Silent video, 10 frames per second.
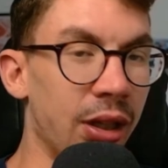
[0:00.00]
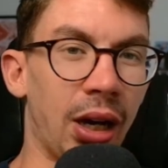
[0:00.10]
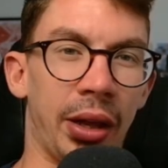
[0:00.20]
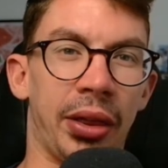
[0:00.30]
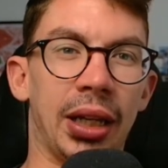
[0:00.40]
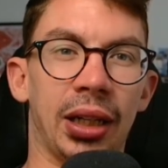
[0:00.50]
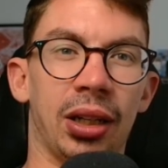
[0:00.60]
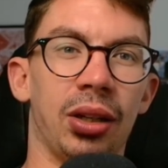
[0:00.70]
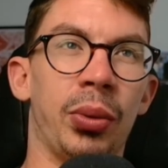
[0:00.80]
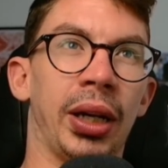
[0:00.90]
I
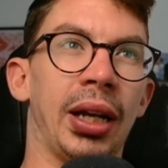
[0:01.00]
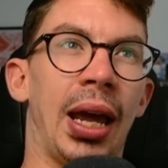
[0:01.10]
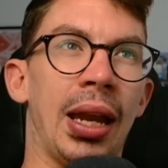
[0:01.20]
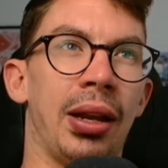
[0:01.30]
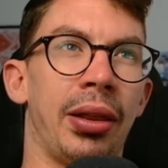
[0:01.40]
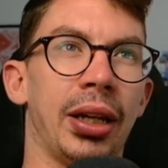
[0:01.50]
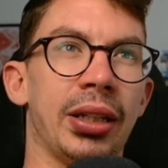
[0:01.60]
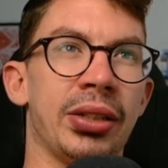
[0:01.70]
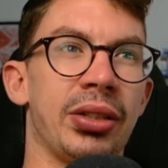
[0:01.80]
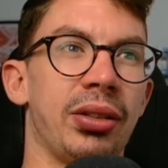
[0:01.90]
think we're going to end
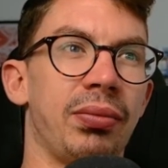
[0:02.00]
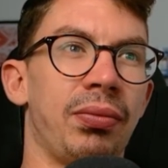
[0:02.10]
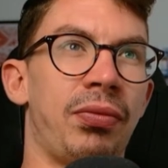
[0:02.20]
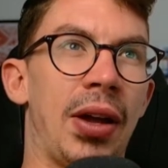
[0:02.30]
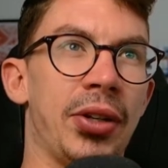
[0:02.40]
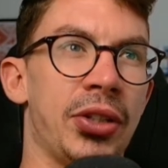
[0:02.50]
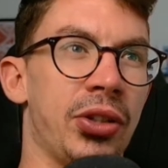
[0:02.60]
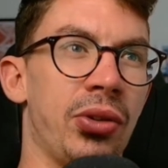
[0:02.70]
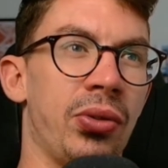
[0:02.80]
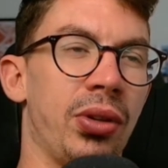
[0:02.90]
things very
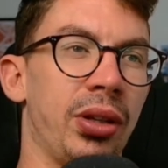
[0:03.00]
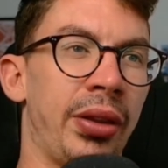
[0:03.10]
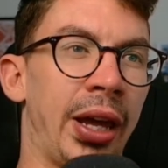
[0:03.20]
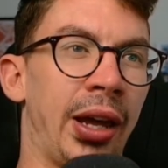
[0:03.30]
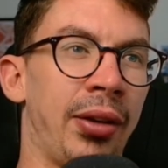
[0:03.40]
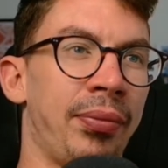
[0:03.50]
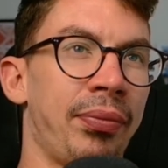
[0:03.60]
soon there.